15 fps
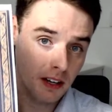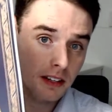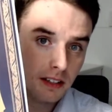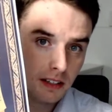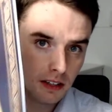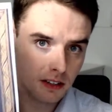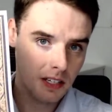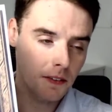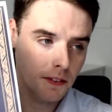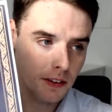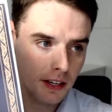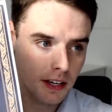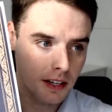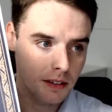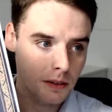
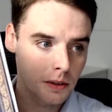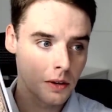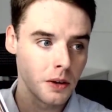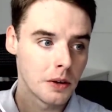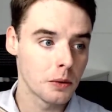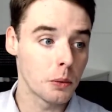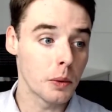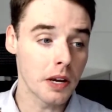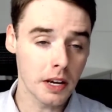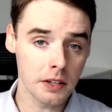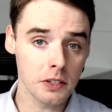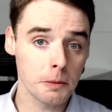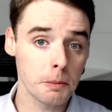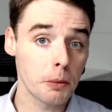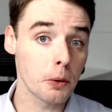certificate? We can
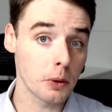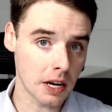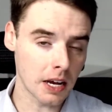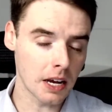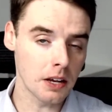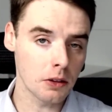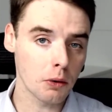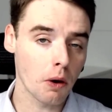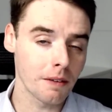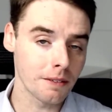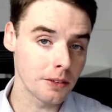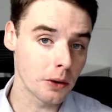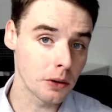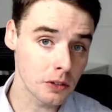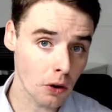support either of
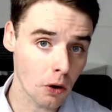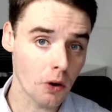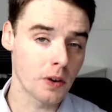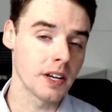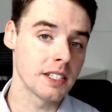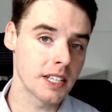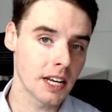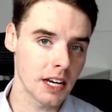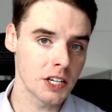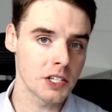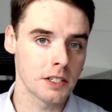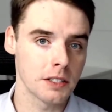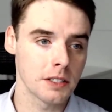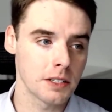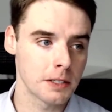those
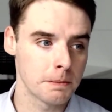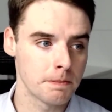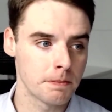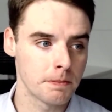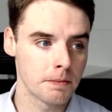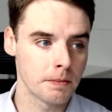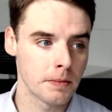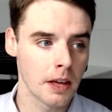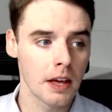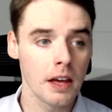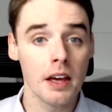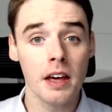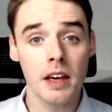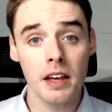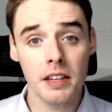orientations.
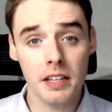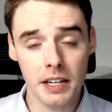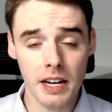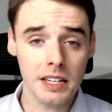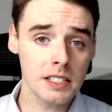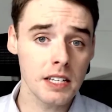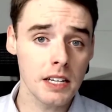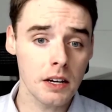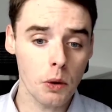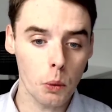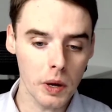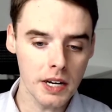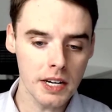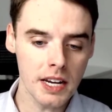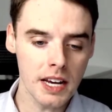The next thing
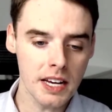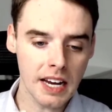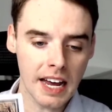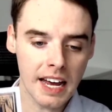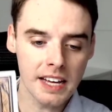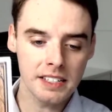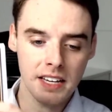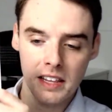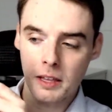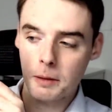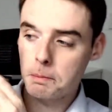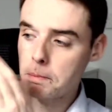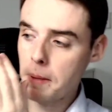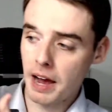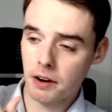we need is the
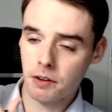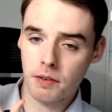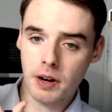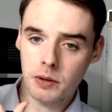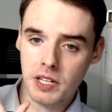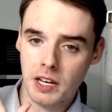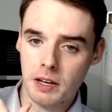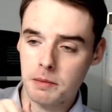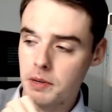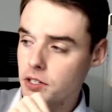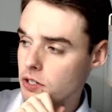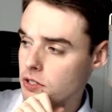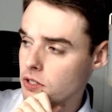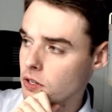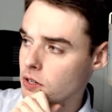background image.
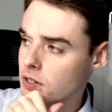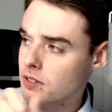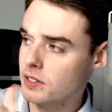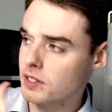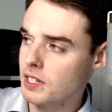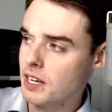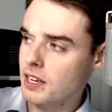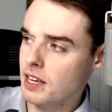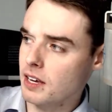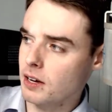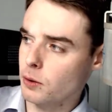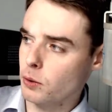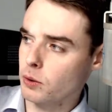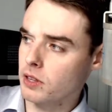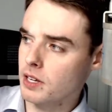So you see here
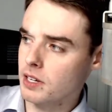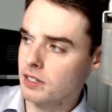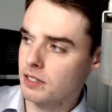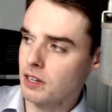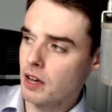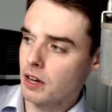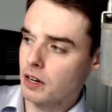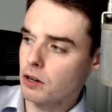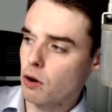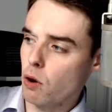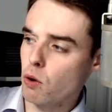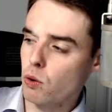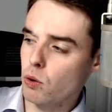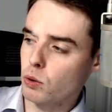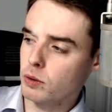all this
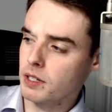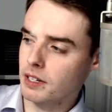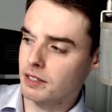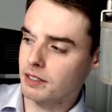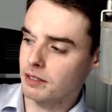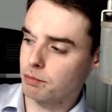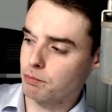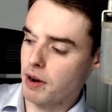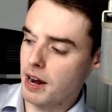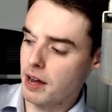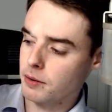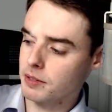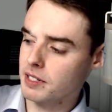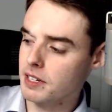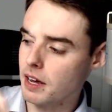gold and
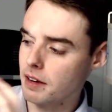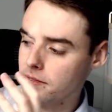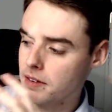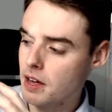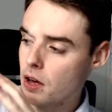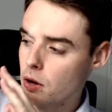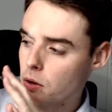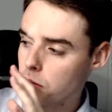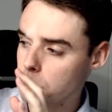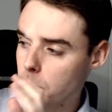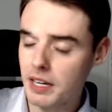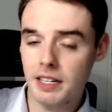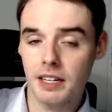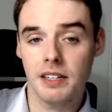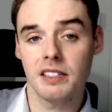brown stuff. We
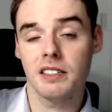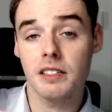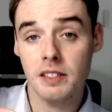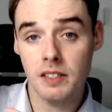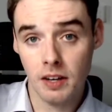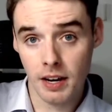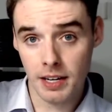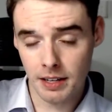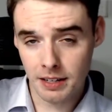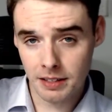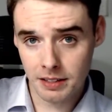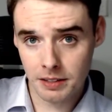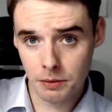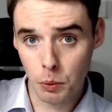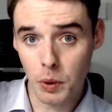didn't design
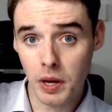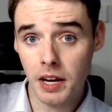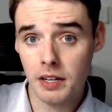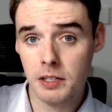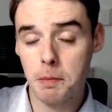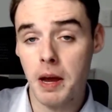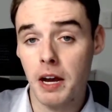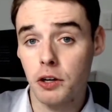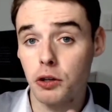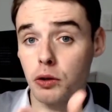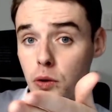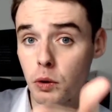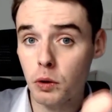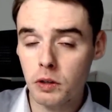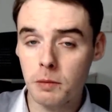this. We expect
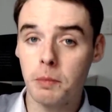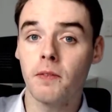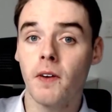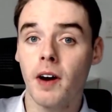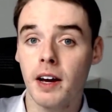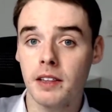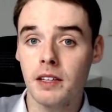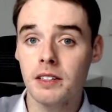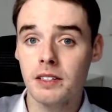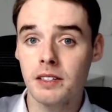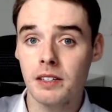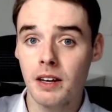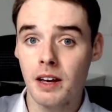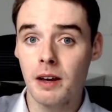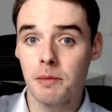you to provide this
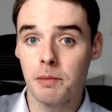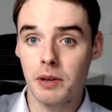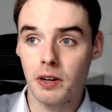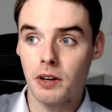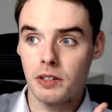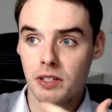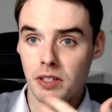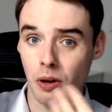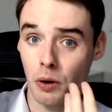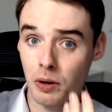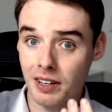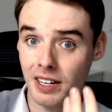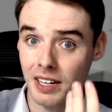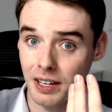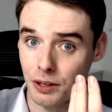because
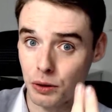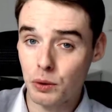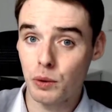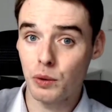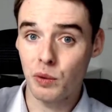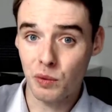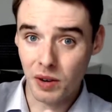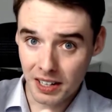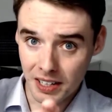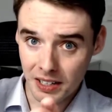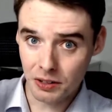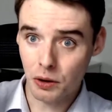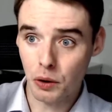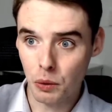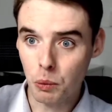only you really
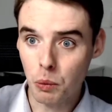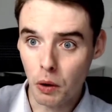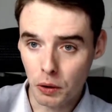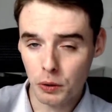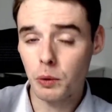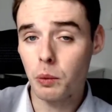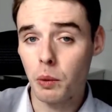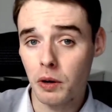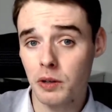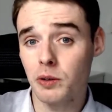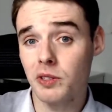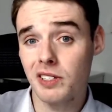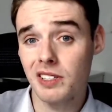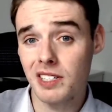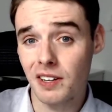know what you want your
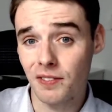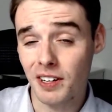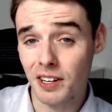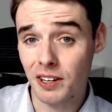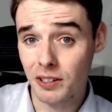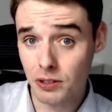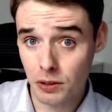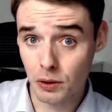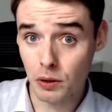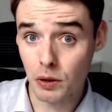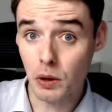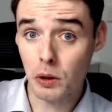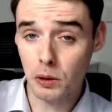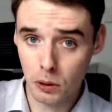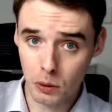certificate to
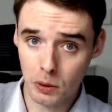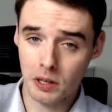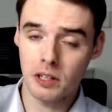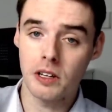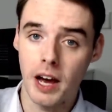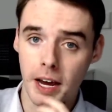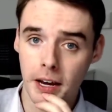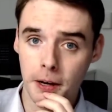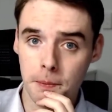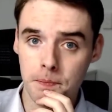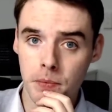look like.